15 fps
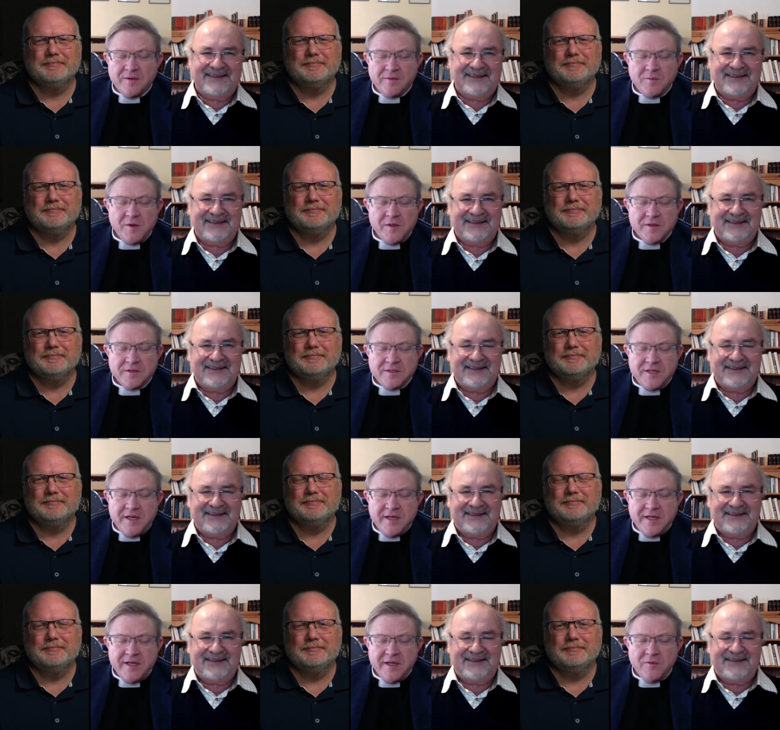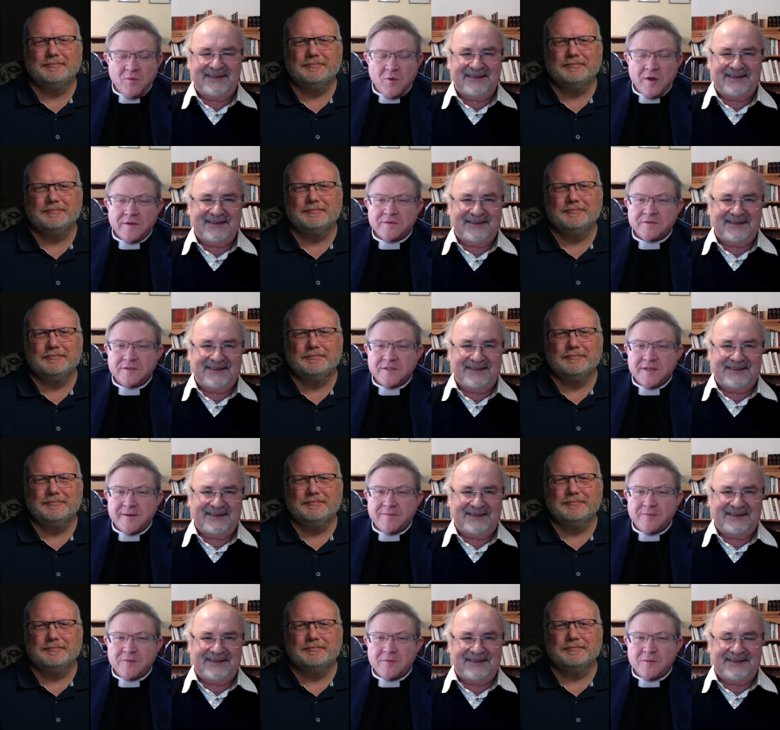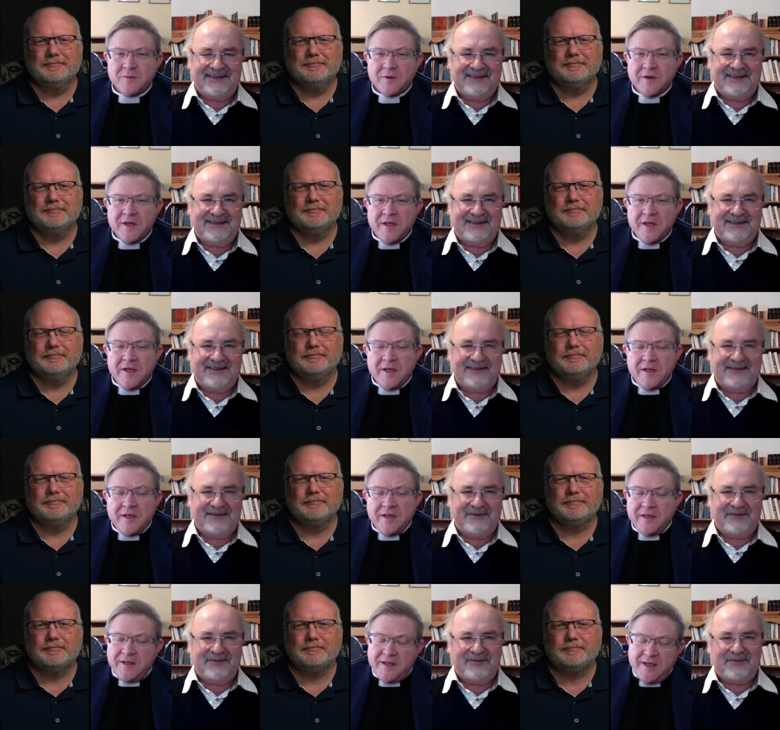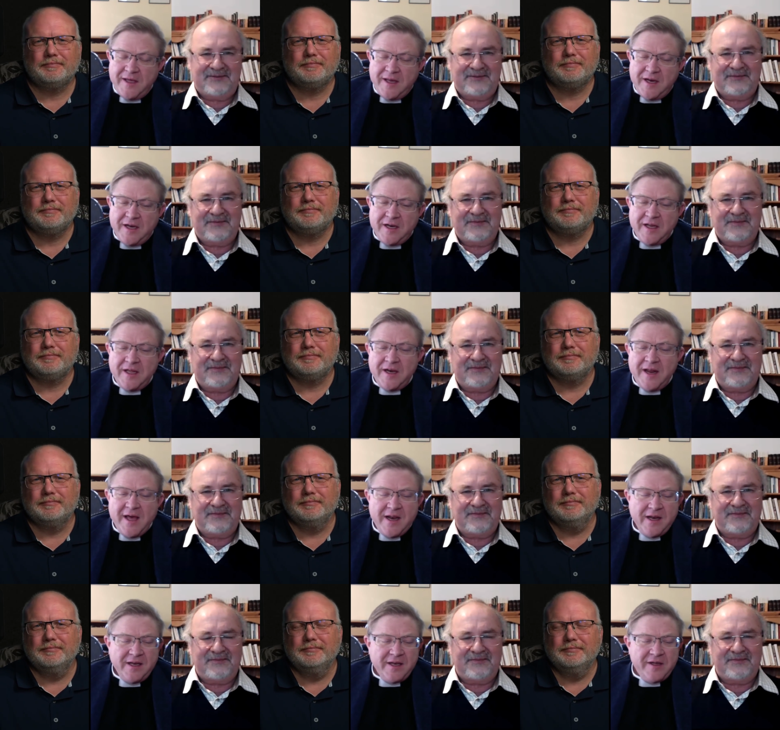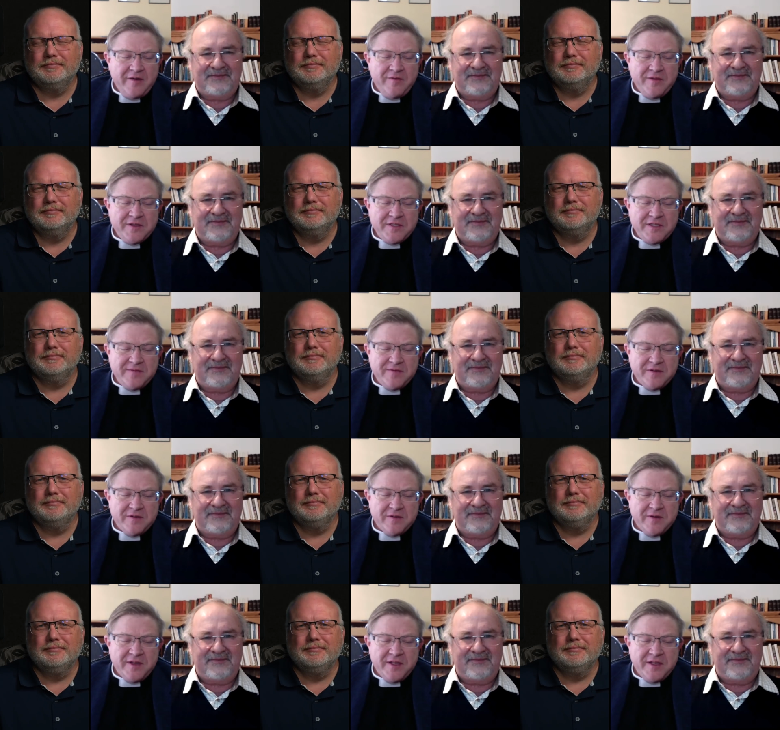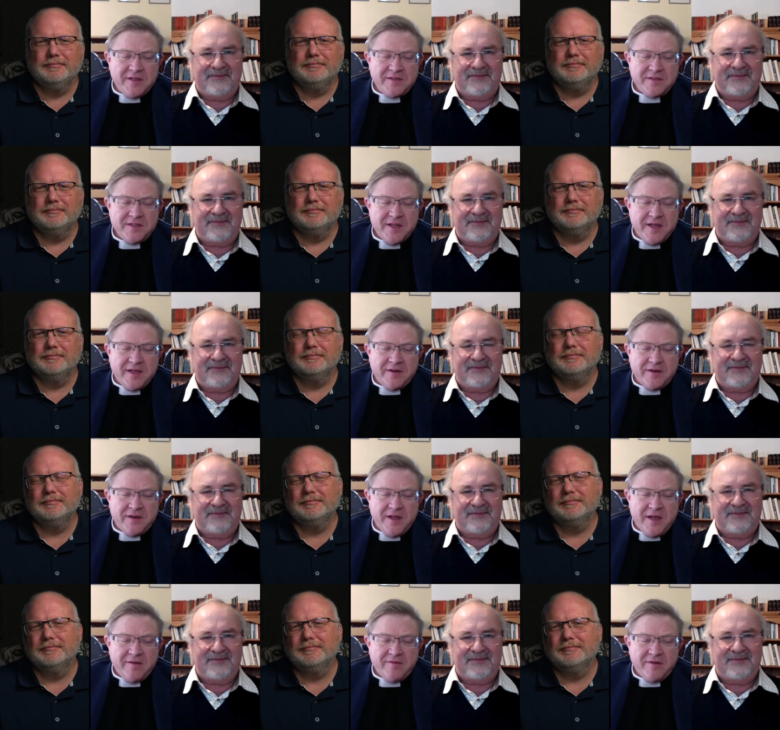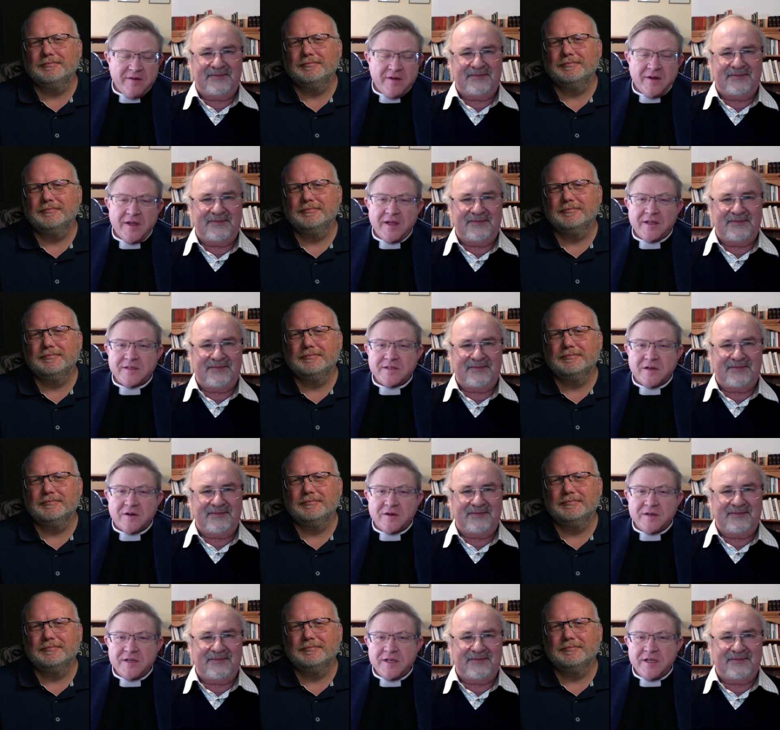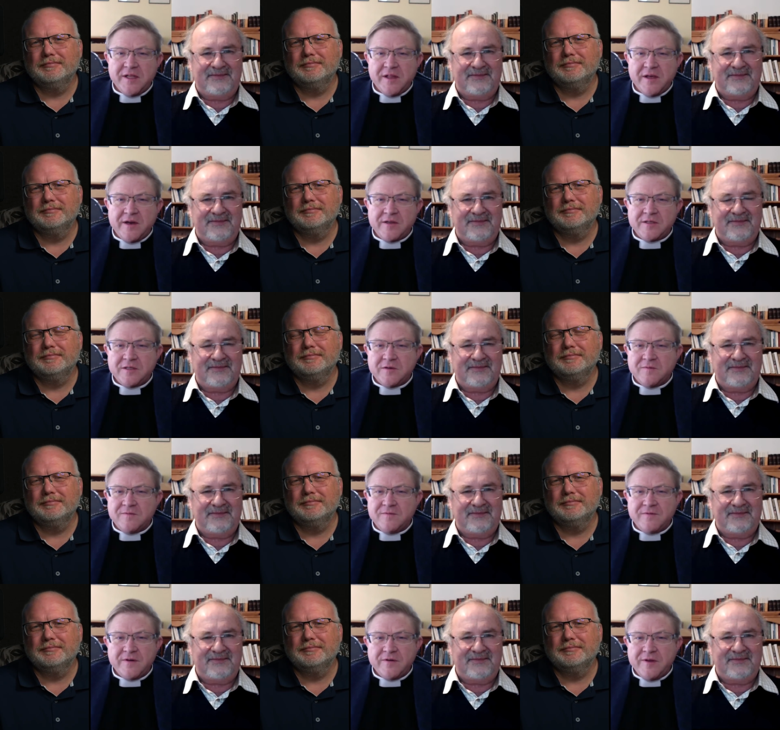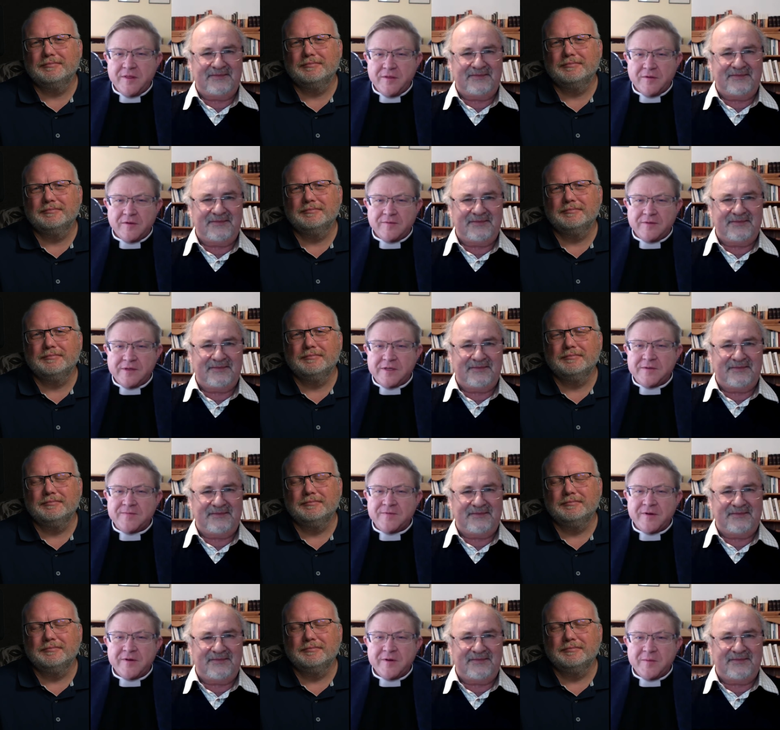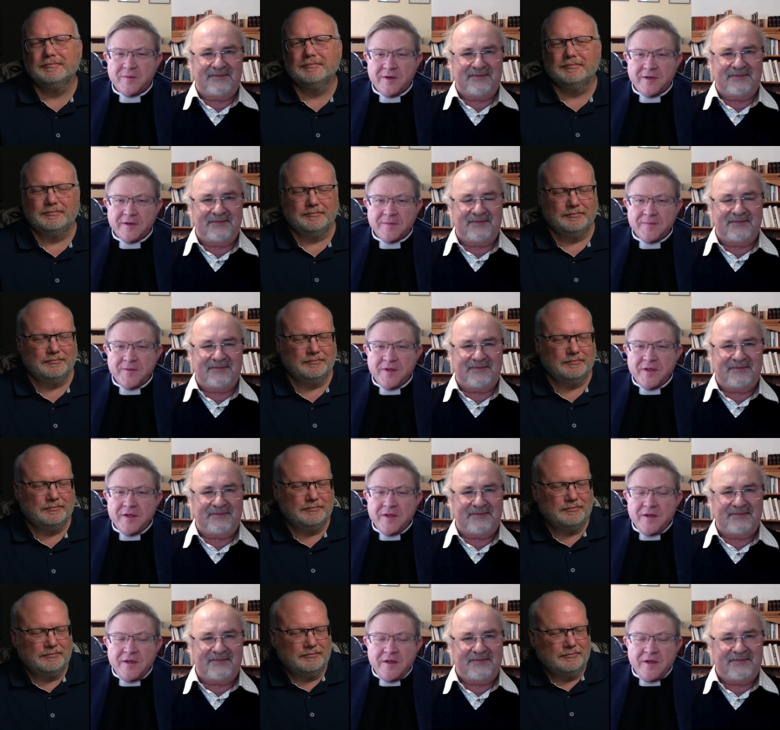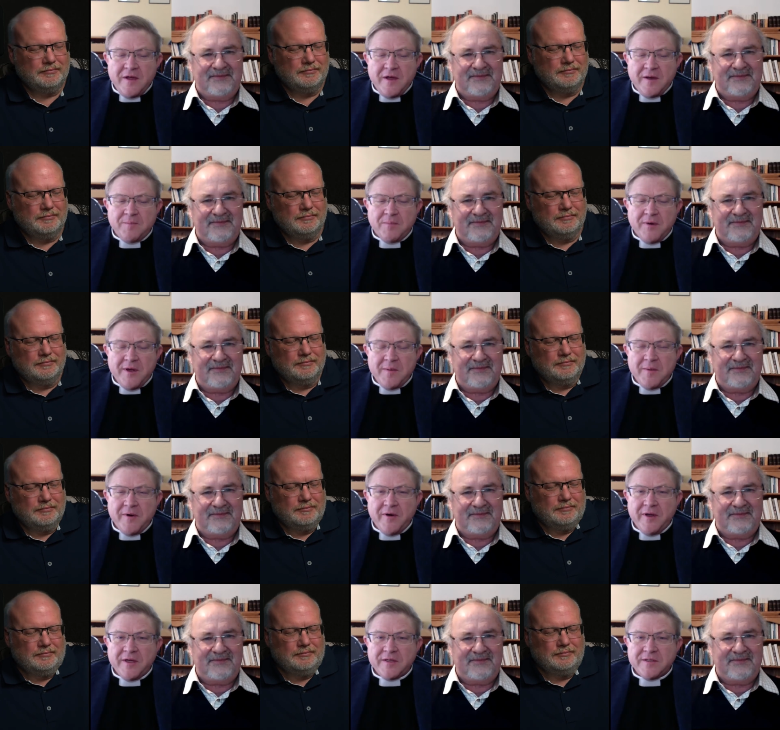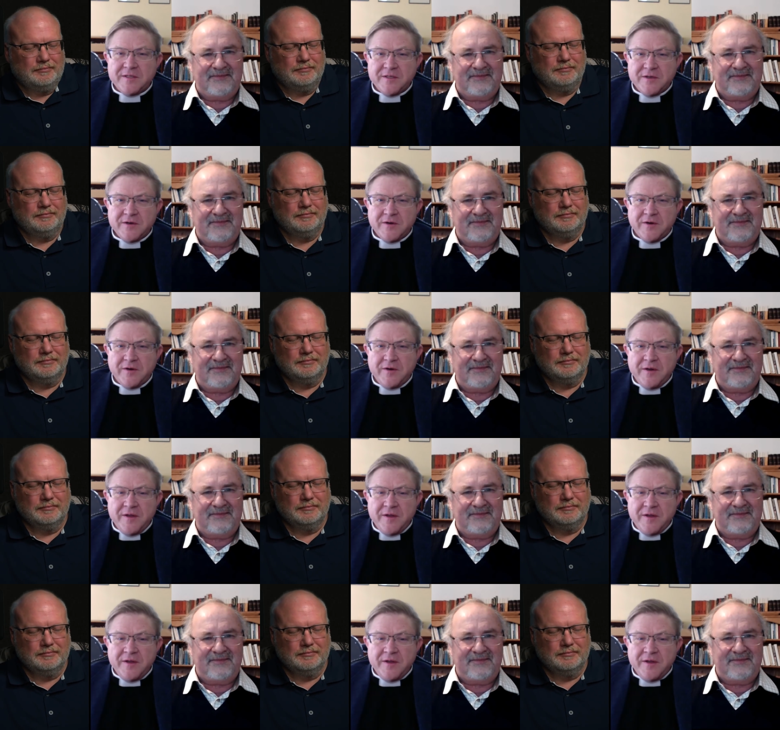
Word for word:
Speaker 1: well, taking it one step forward. And an, an added layer of this difficulty is that Gavin has articulated so very thoughtfully and very well a primary concern